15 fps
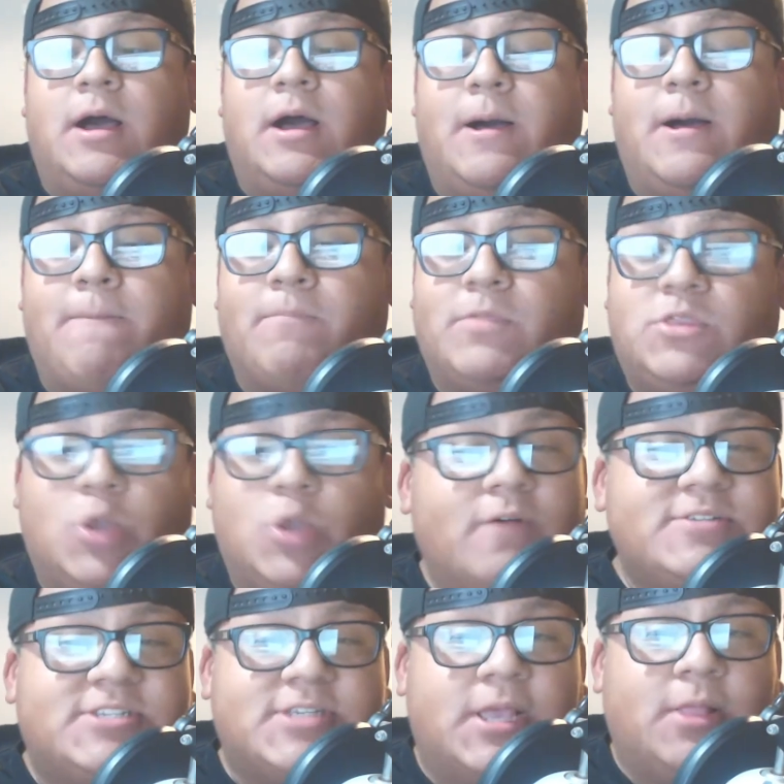Dolph
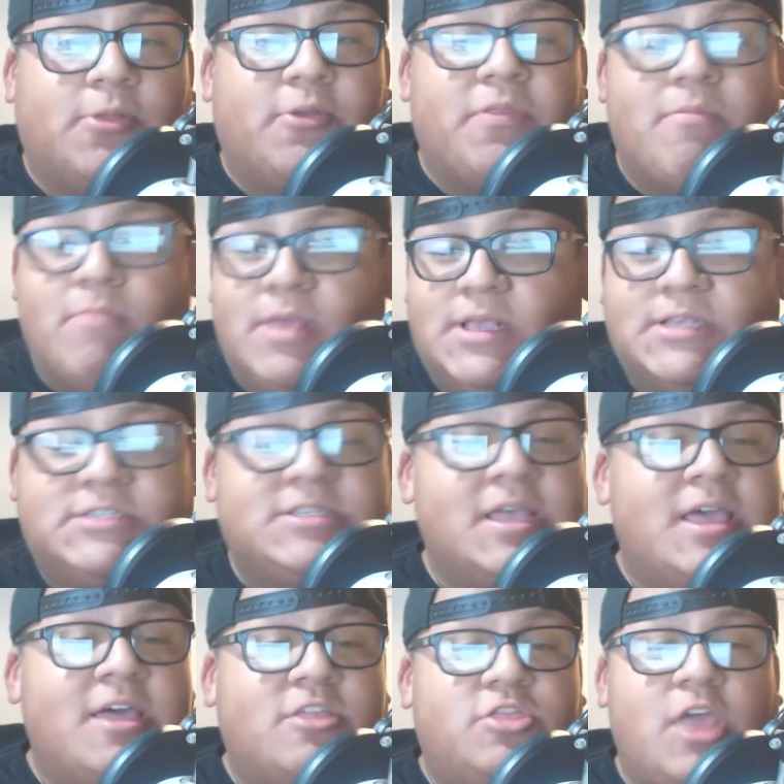Ziggler and The
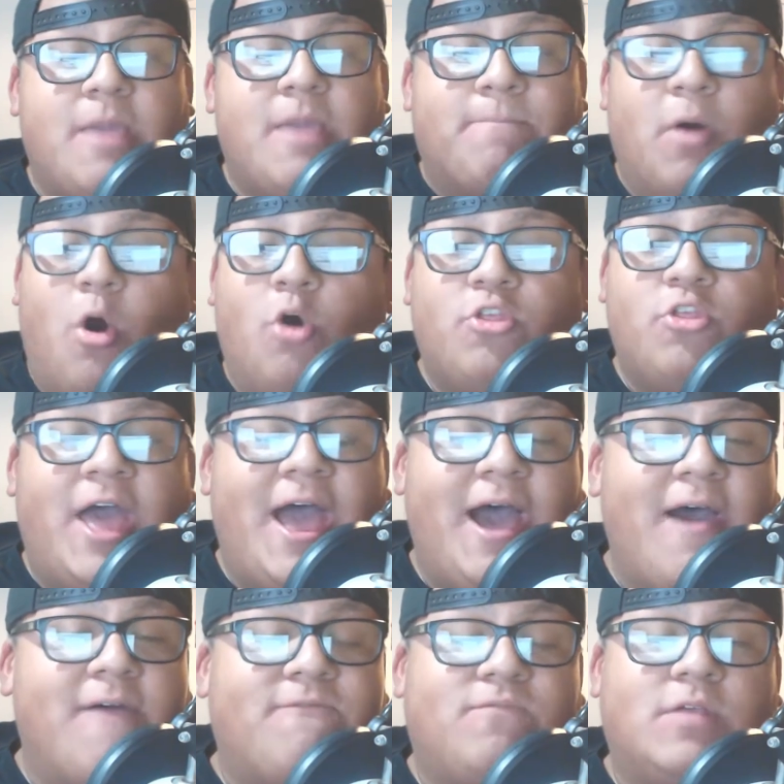Miz, they both
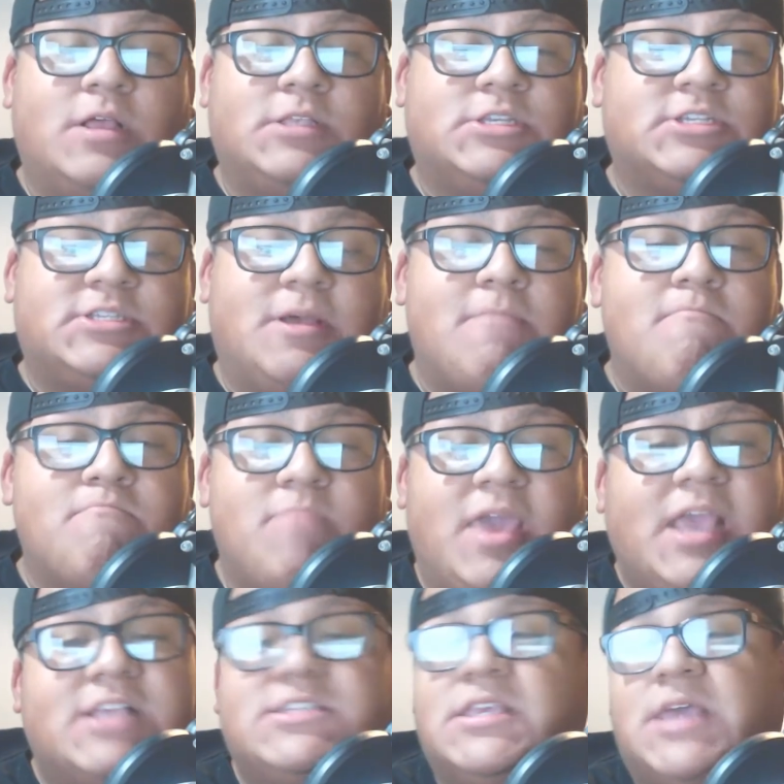have just
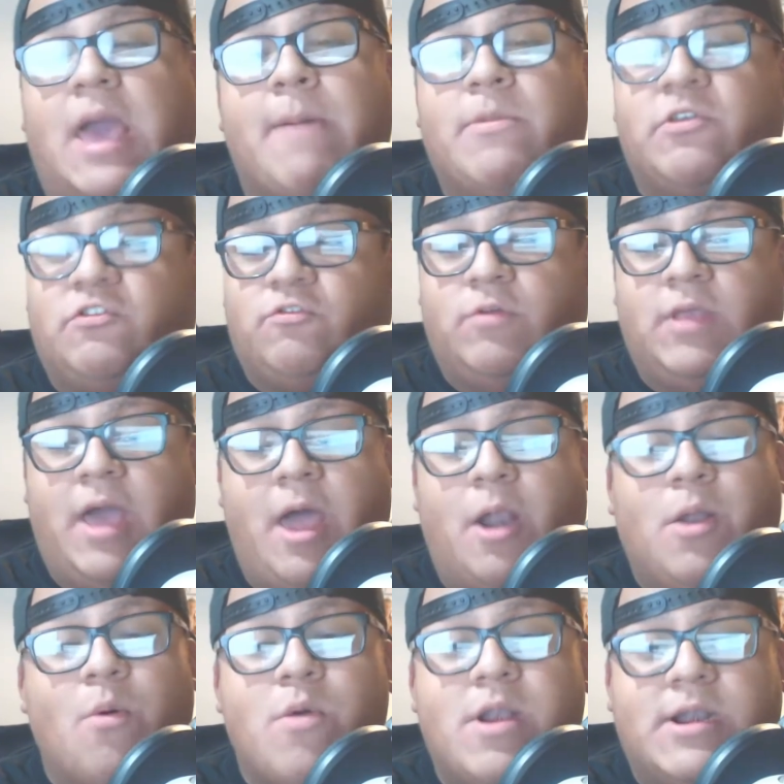amazing chemistry.
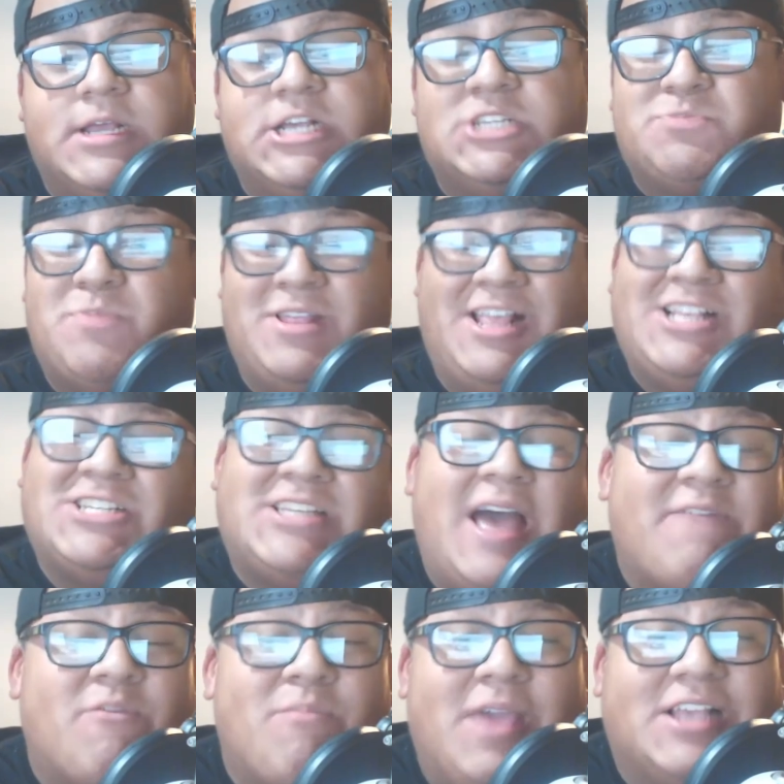I don't know what it is, but they
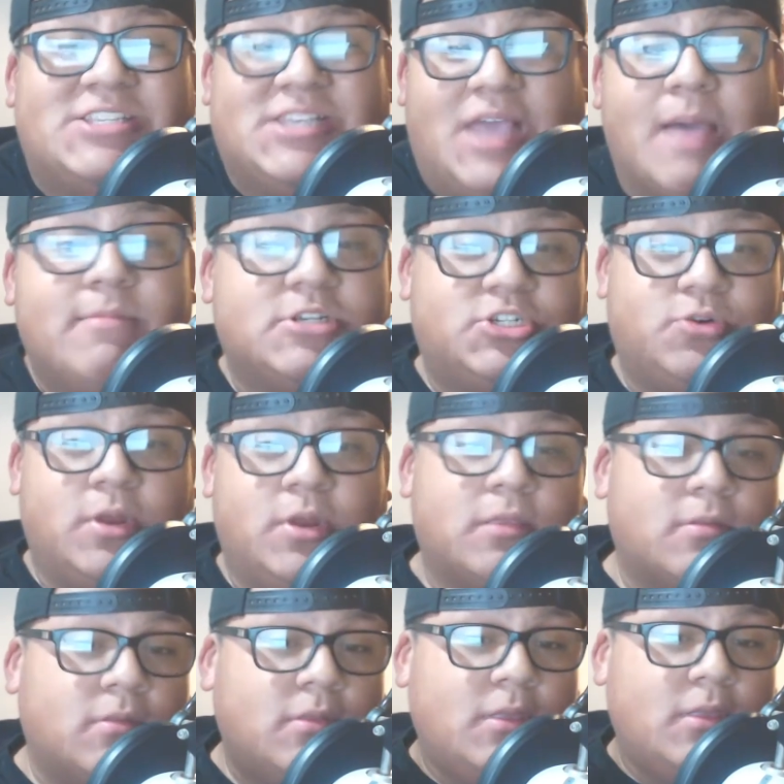just have amazing chemistry.